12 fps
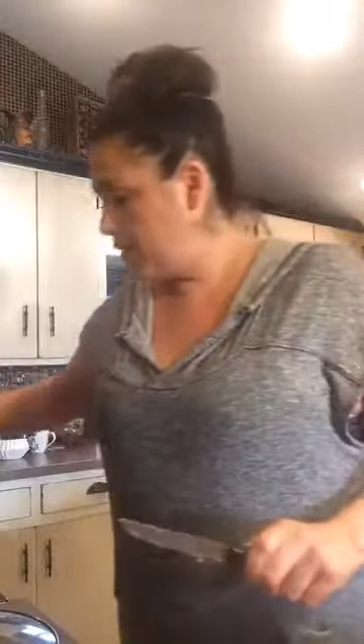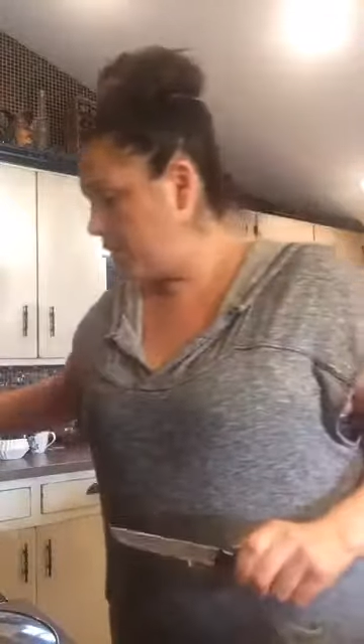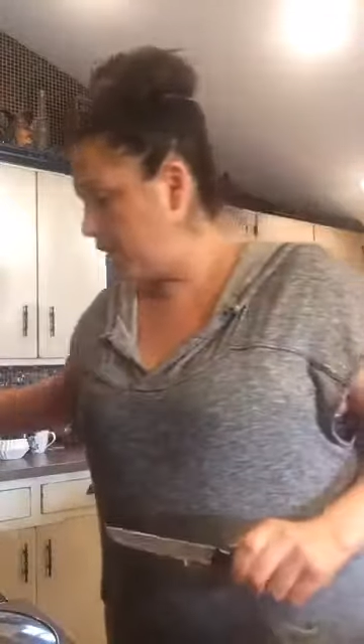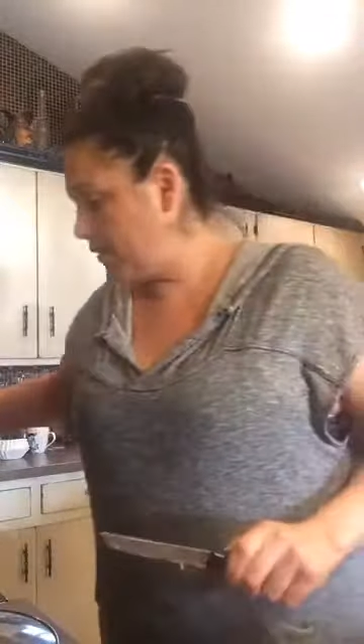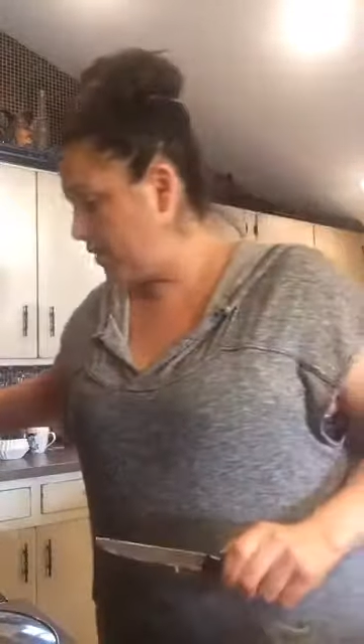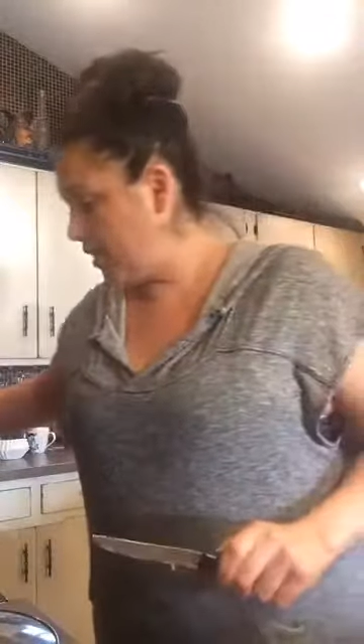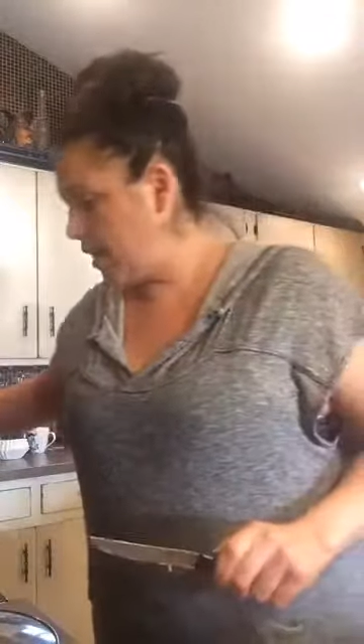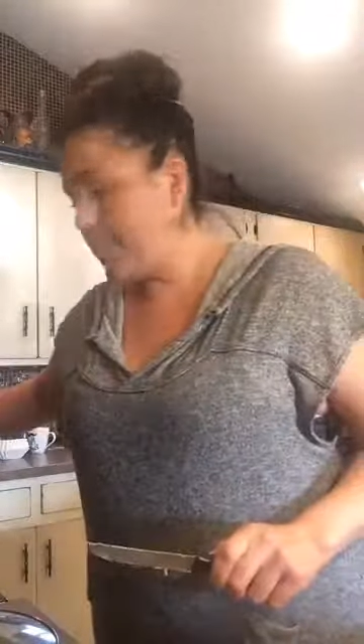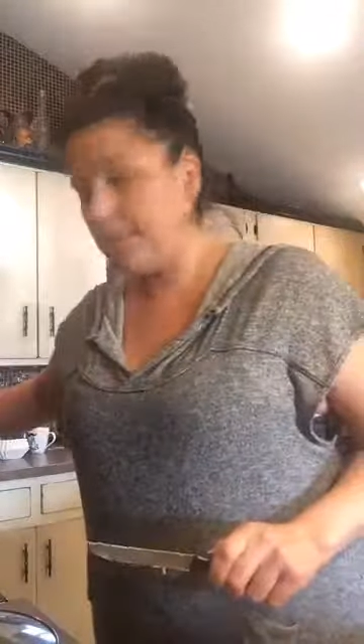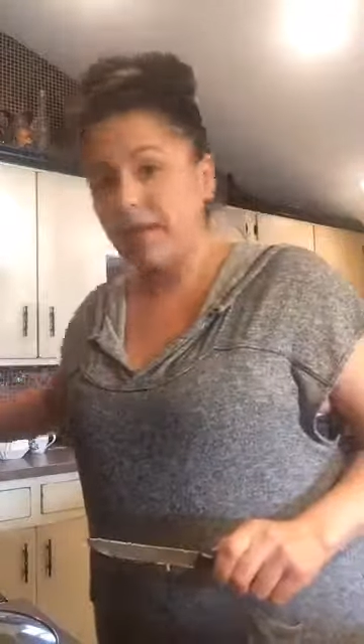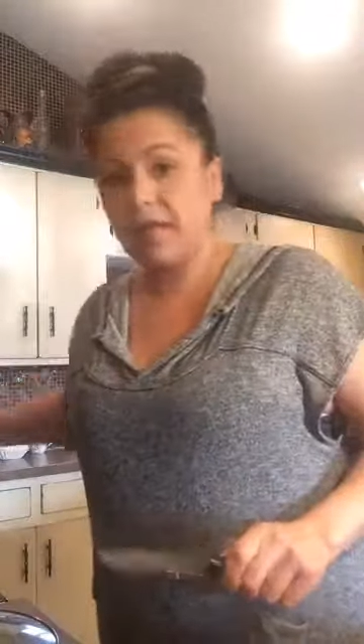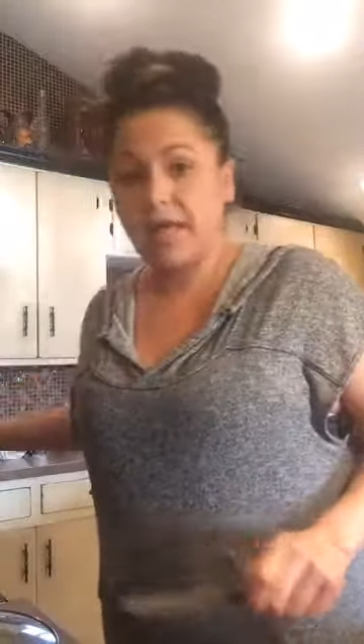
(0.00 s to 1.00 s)
cover it
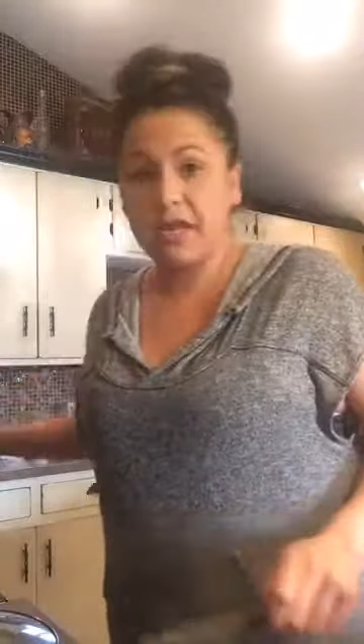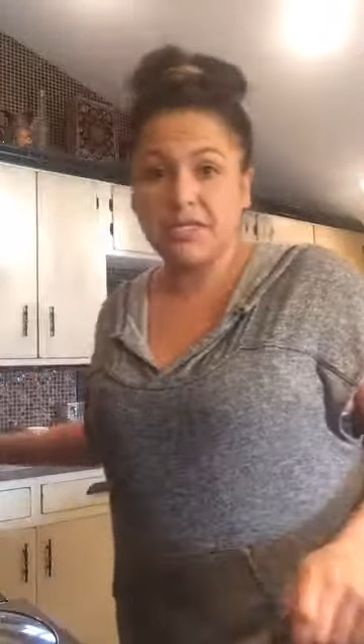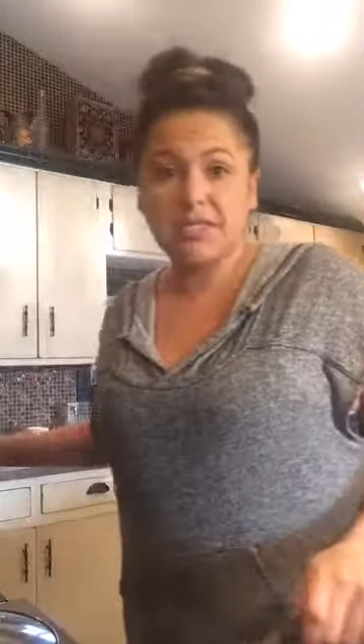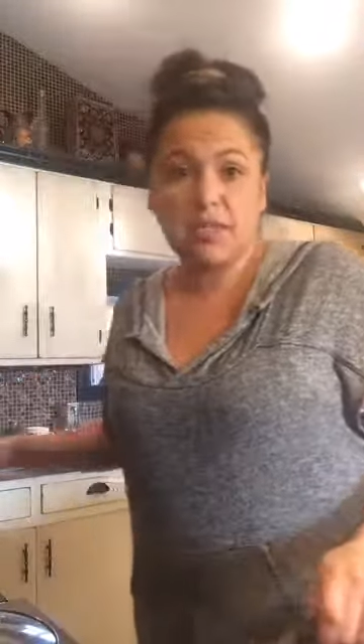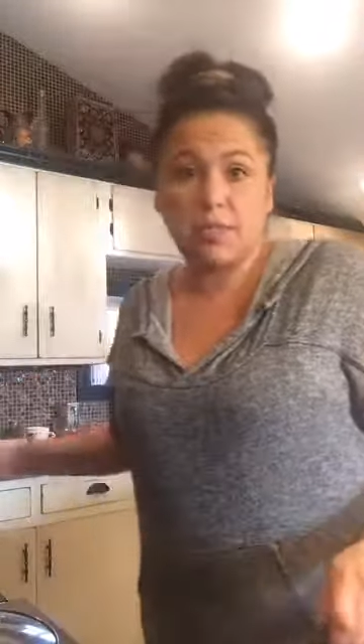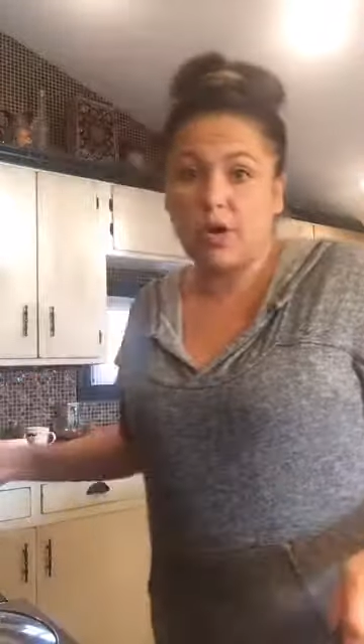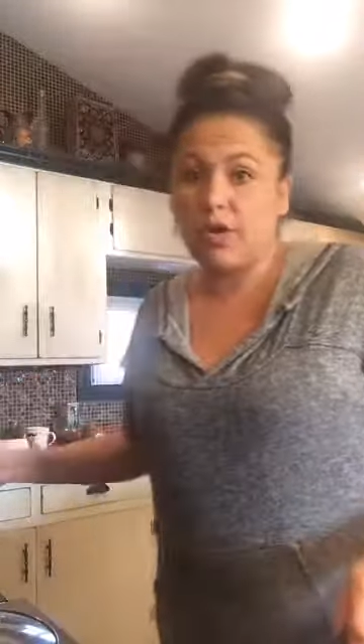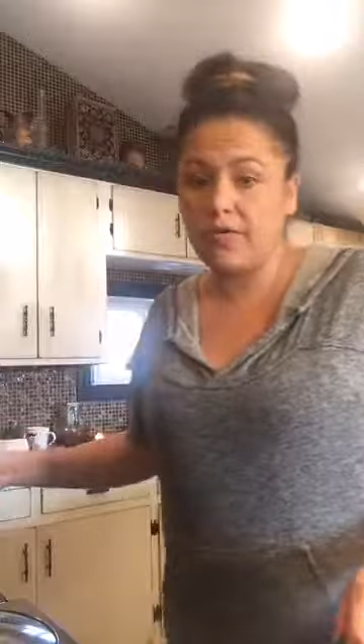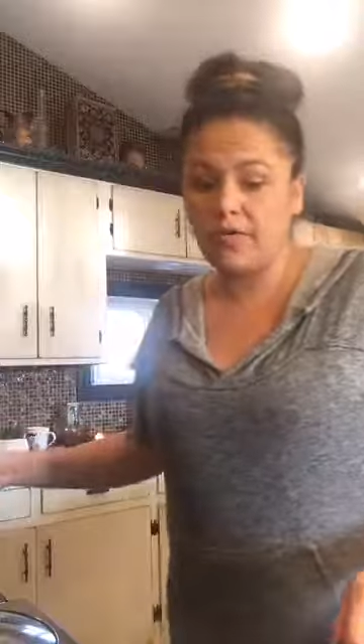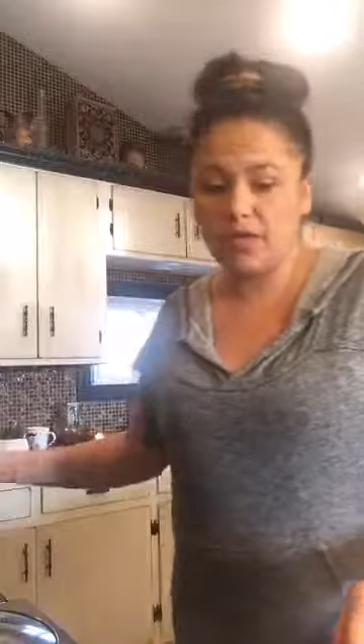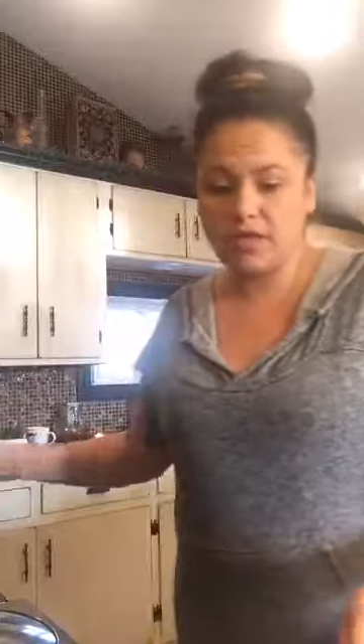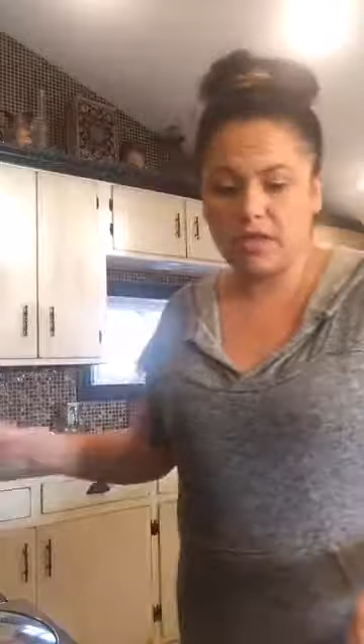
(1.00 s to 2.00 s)
up, and let it simmer
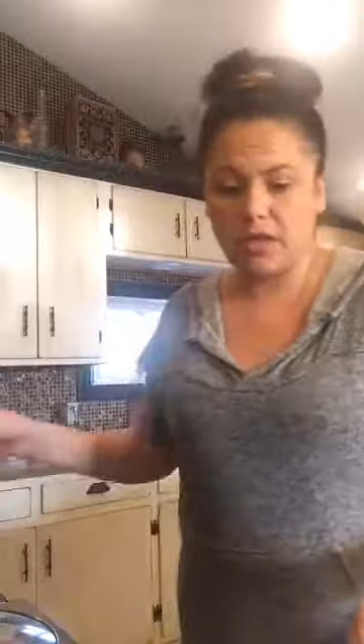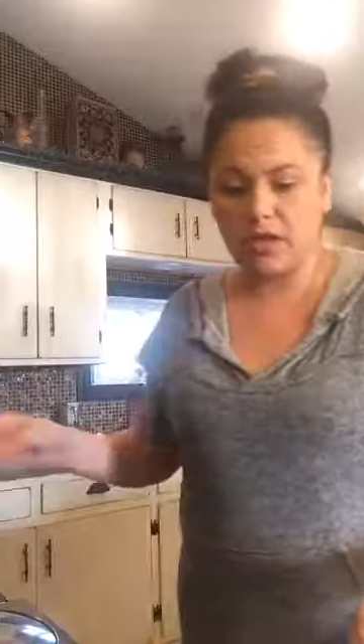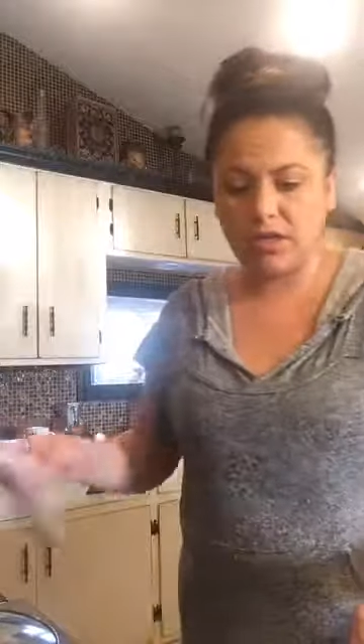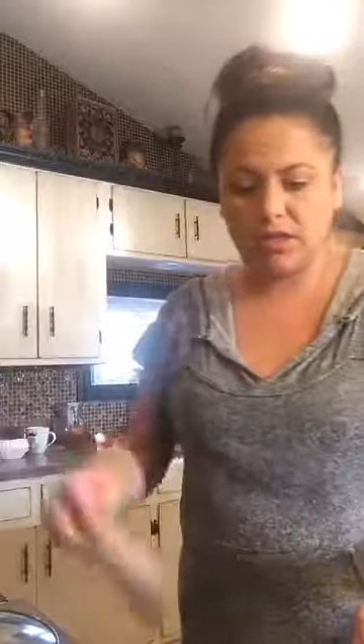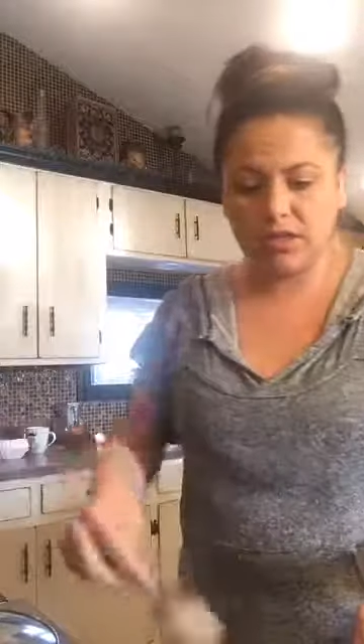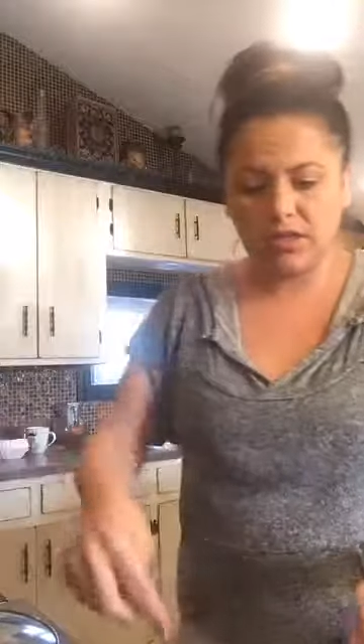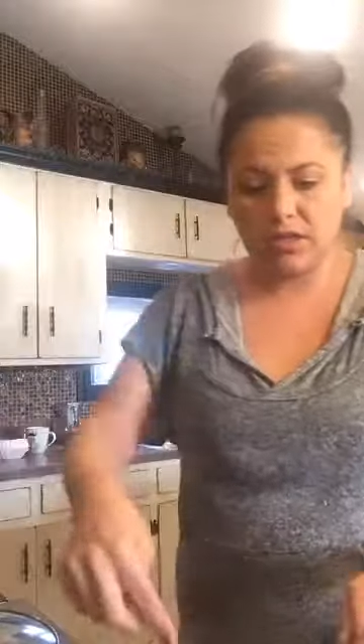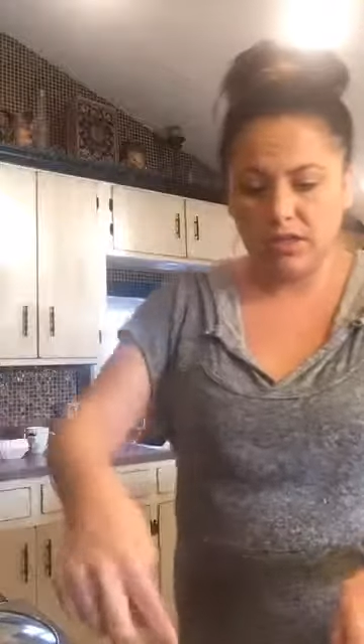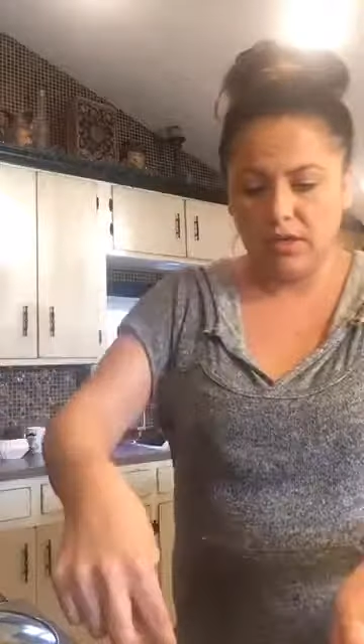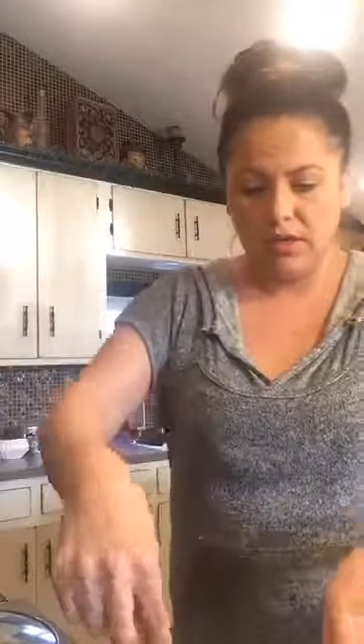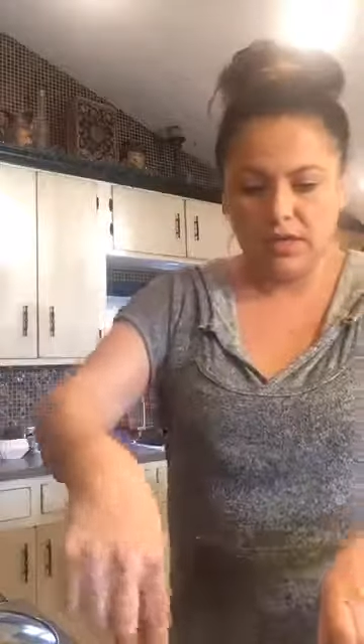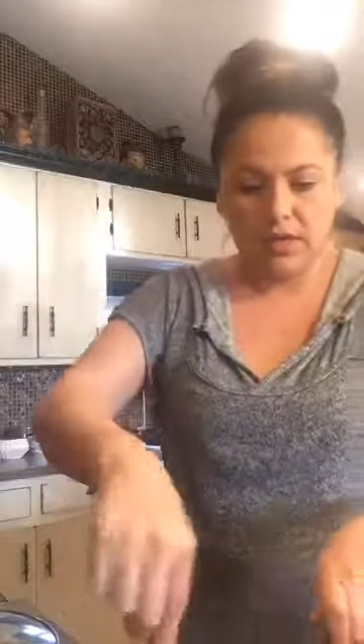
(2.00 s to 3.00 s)
for as long as
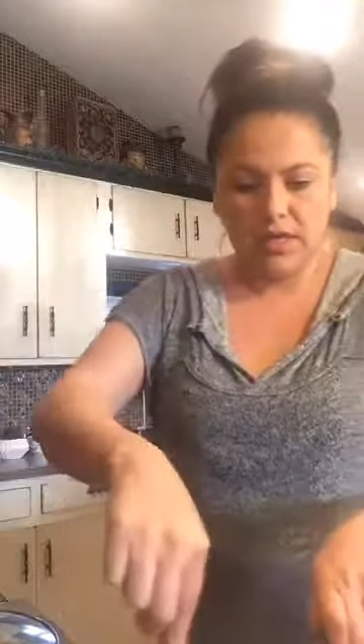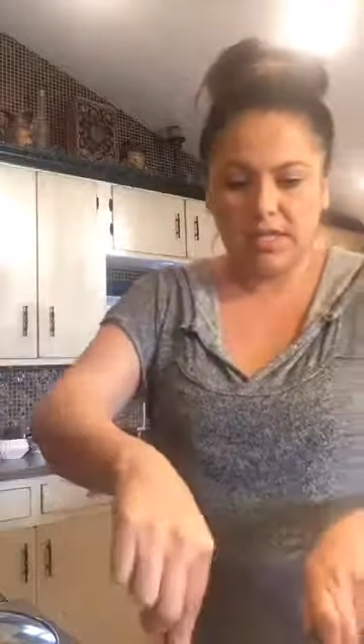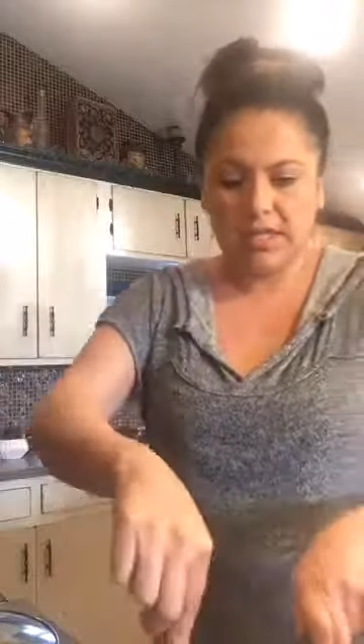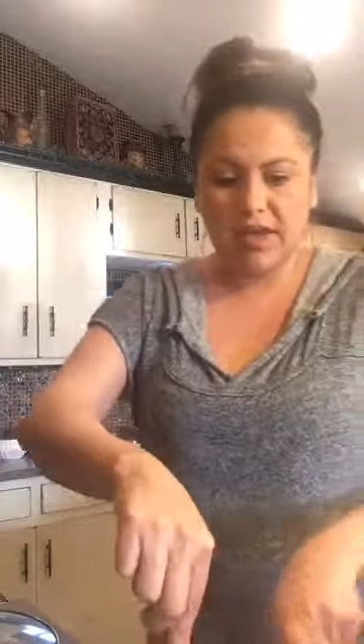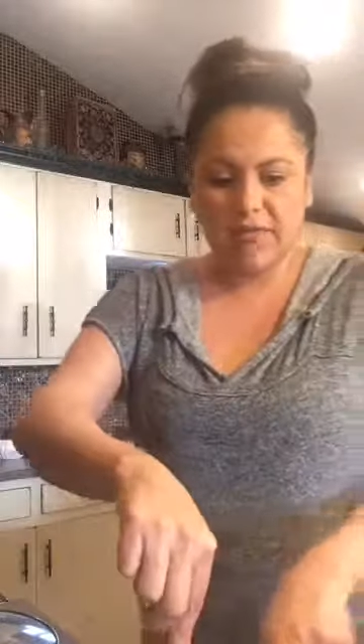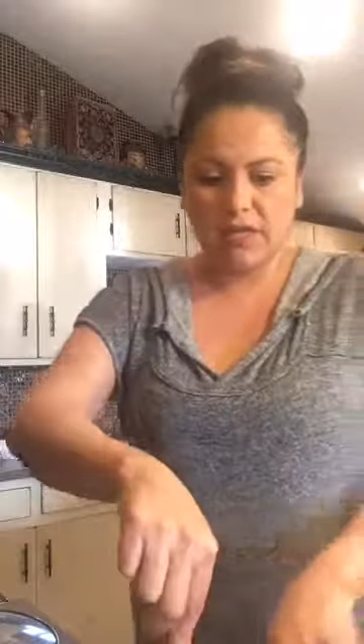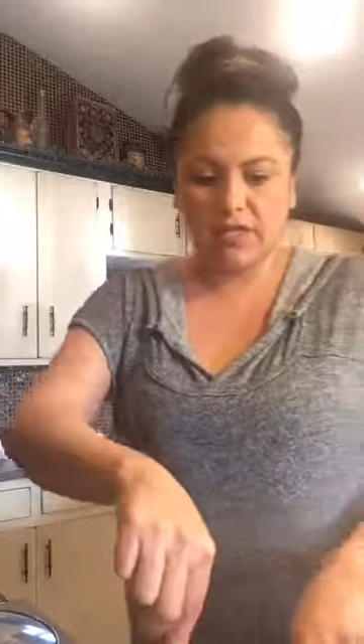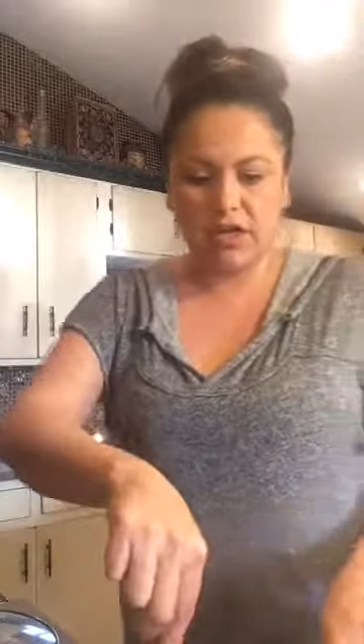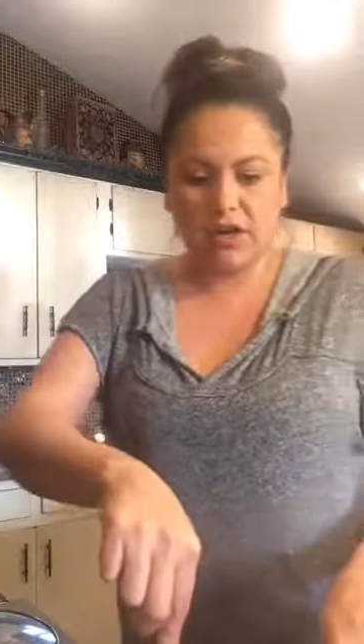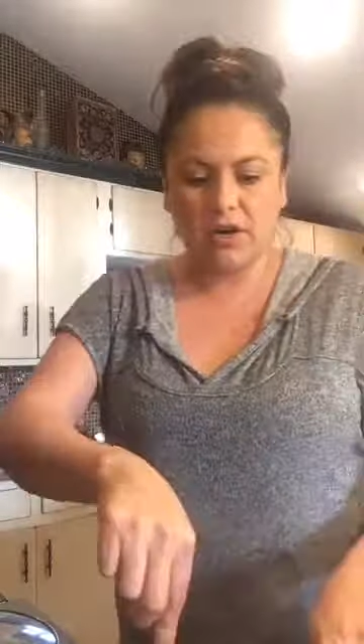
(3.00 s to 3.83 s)
it's time for dinner.